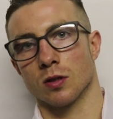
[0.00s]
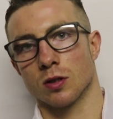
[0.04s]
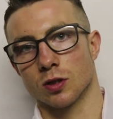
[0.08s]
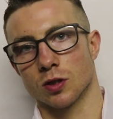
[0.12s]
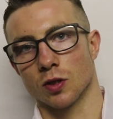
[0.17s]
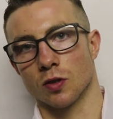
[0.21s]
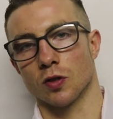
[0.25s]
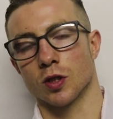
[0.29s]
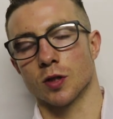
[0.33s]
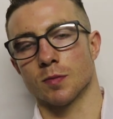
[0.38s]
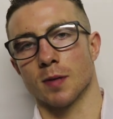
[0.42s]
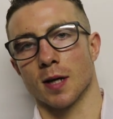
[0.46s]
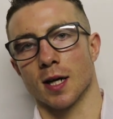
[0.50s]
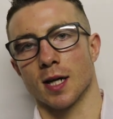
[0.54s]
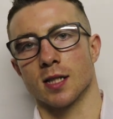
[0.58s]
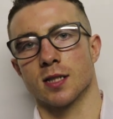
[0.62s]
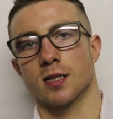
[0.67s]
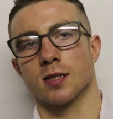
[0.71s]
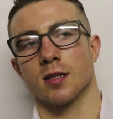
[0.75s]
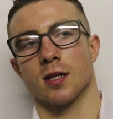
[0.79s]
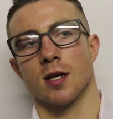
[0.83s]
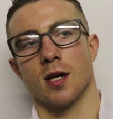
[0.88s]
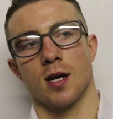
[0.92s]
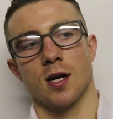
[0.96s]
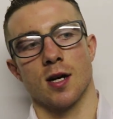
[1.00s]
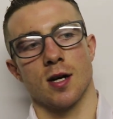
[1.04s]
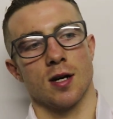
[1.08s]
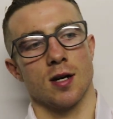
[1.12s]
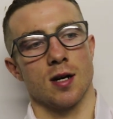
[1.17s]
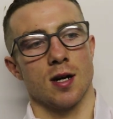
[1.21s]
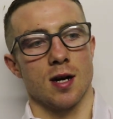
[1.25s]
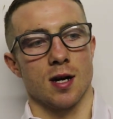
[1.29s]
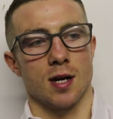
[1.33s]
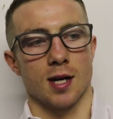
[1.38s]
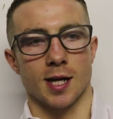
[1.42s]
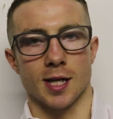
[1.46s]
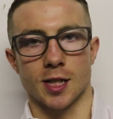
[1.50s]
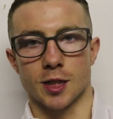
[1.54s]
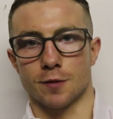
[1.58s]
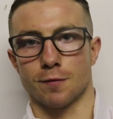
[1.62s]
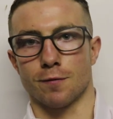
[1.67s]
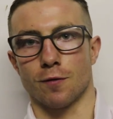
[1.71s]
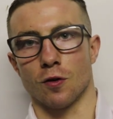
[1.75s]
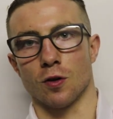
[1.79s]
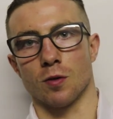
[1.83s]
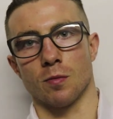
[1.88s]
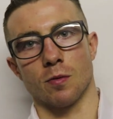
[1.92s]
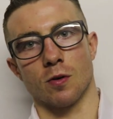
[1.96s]
It's a nice pace. Each
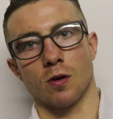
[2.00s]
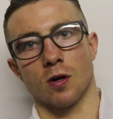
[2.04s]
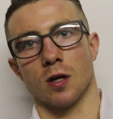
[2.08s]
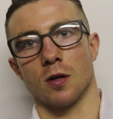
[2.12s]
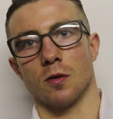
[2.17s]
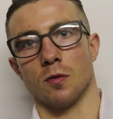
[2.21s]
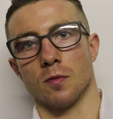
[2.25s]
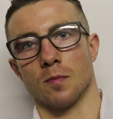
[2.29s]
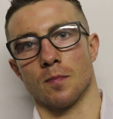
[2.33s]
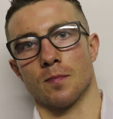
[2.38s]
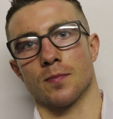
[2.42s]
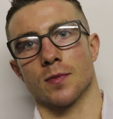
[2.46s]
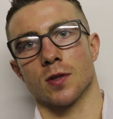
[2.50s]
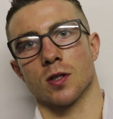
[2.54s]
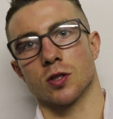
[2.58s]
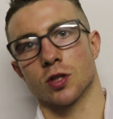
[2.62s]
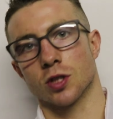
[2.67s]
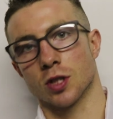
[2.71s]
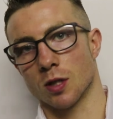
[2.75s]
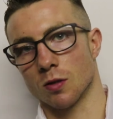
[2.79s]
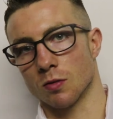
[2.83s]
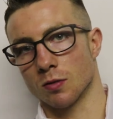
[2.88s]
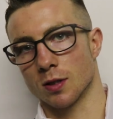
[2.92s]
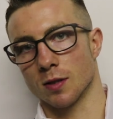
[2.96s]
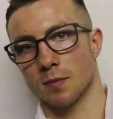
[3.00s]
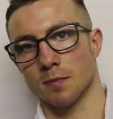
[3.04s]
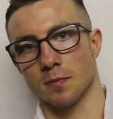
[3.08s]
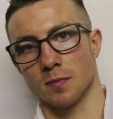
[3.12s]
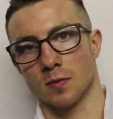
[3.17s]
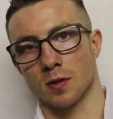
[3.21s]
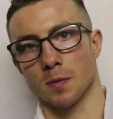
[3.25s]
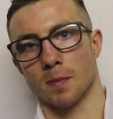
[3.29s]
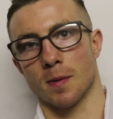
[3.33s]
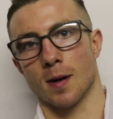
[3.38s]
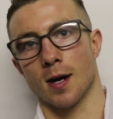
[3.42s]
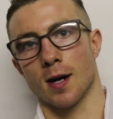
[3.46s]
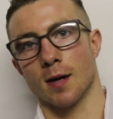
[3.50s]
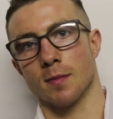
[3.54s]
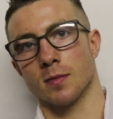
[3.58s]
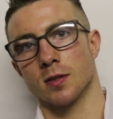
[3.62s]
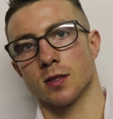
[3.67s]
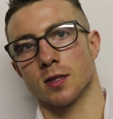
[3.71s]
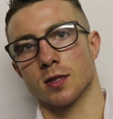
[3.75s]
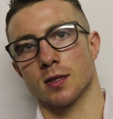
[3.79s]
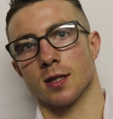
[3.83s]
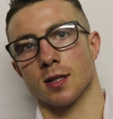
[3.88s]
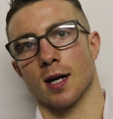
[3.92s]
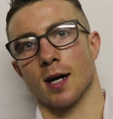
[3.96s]
foot and ground, showing the
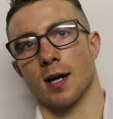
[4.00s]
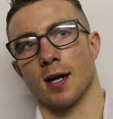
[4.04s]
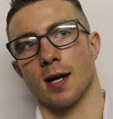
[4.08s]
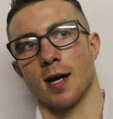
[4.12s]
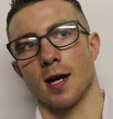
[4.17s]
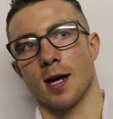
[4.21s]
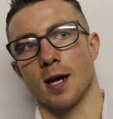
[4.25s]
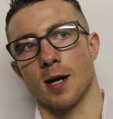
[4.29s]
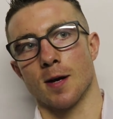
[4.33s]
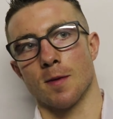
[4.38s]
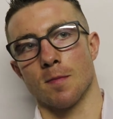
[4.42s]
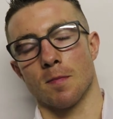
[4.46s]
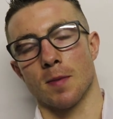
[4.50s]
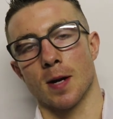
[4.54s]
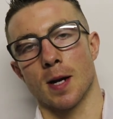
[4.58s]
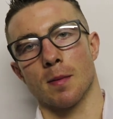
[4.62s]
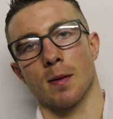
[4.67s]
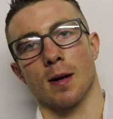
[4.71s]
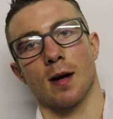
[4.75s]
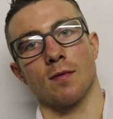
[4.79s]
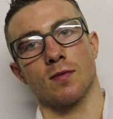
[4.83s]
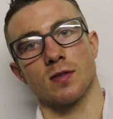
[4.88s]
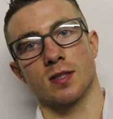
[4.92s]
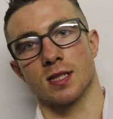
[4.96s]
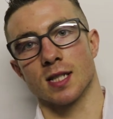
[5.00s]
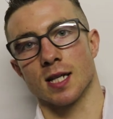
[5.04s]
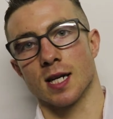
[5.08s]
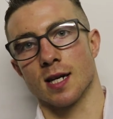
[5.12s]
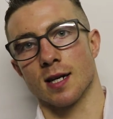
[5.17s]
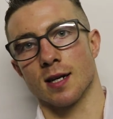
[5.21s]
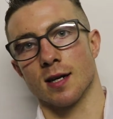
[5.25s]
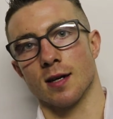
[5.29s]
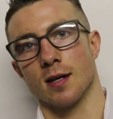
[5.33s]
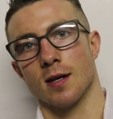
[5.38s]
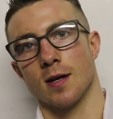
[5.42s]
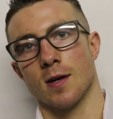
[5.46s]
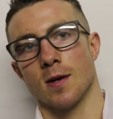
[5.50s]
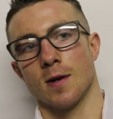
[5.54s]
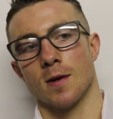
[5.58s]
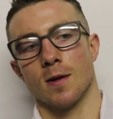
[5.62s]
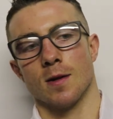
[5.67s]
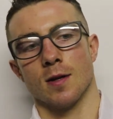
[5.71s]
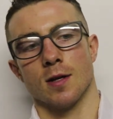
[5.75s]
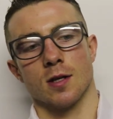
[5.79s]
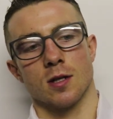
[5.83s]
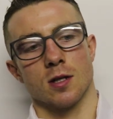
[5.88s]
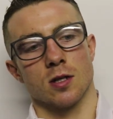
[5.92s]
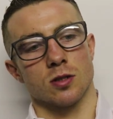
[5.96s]
departments that uh, people haven't seen yet.
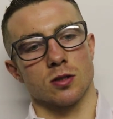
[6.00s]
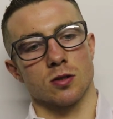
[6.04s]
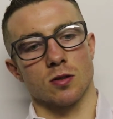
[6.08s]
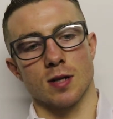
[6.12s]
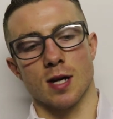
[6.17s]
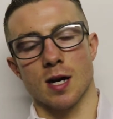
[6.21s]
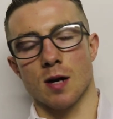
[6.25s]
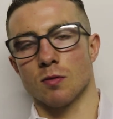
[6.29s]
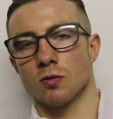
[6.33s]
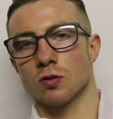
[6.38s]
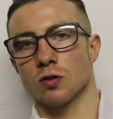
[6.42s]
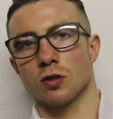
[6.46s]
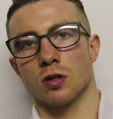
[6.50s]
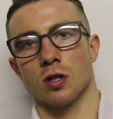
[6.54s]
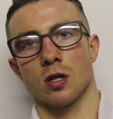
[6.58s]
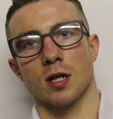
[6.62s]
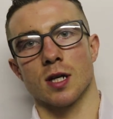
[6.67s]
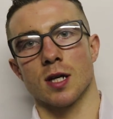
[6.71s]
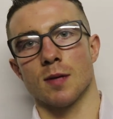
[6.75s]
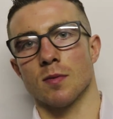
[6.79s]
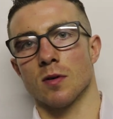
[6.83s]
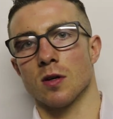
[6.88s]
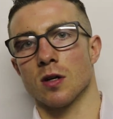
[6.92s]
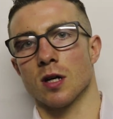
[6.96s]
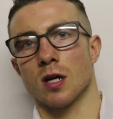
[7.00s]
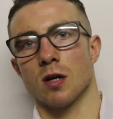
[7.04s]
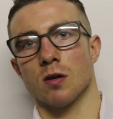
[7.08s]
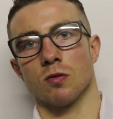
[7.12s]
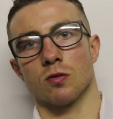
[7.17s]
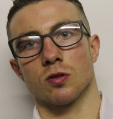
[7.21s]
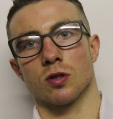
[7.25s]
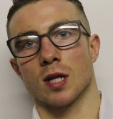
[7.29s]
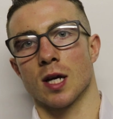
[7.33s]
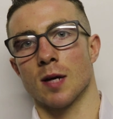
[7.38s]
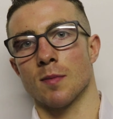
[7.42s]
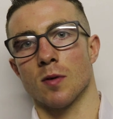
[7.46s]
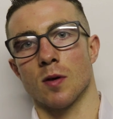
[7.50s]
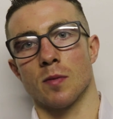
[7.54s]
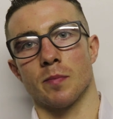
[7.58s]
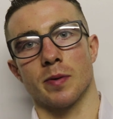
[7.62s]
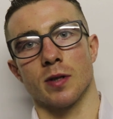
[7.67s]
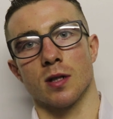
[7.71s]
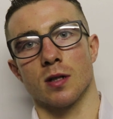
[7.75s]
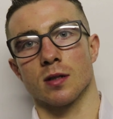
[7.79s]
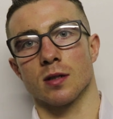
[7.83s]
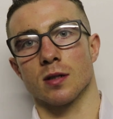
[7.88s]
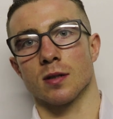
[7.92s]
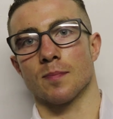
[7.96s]
So yeah, I was just going to keep on going, just keep on
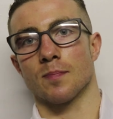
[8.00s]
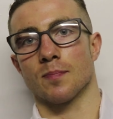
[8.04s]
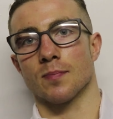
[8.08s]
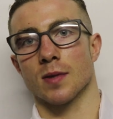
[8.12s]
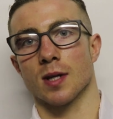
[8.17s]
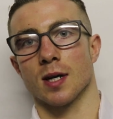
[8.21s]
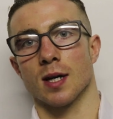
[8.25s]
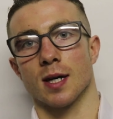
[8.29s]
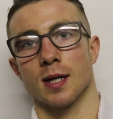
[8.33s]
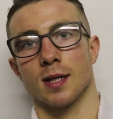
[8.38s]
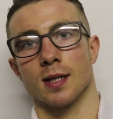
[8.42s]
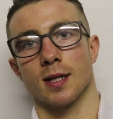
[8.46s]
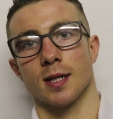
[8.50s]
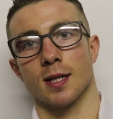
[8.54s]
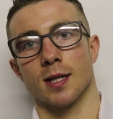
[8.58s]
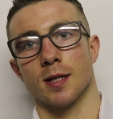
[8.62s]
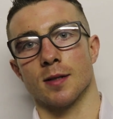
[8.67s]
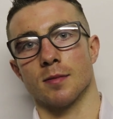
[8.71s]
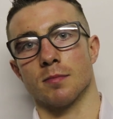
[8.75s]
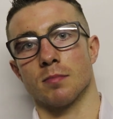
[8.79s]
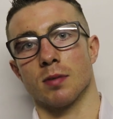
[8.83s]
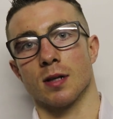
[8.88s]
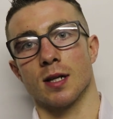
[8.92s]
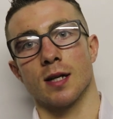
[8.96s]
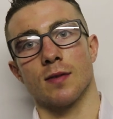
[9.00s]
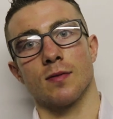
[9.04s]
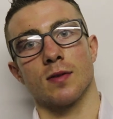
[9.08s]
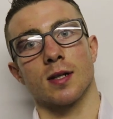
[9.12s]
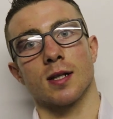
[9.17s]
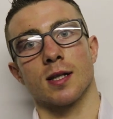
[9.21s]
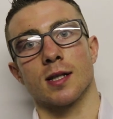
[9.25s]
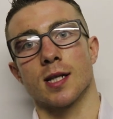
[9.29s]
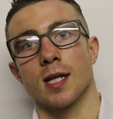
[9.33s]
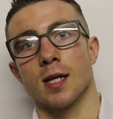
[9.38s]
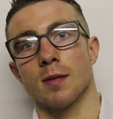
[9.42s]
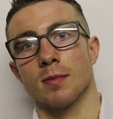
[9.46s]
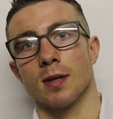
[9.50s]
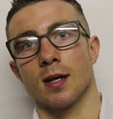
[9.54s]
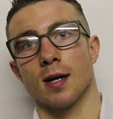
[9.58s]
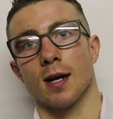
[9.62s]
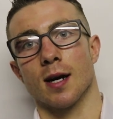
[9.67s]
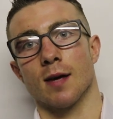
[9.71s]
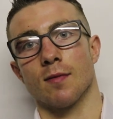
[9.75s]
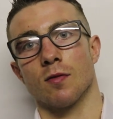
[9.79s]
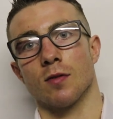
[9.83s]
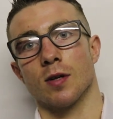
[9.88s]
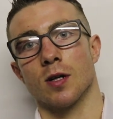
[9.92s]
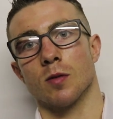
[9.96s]
building, and uh, believing in the team that I
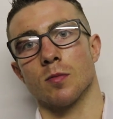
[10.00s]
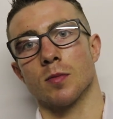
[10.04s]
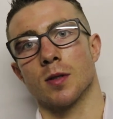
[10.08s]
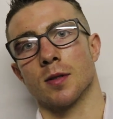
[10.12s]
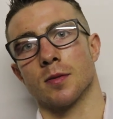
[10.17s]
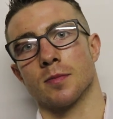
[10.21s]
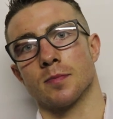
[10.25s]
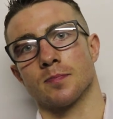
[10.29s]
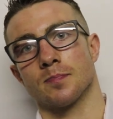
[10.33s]
have around me.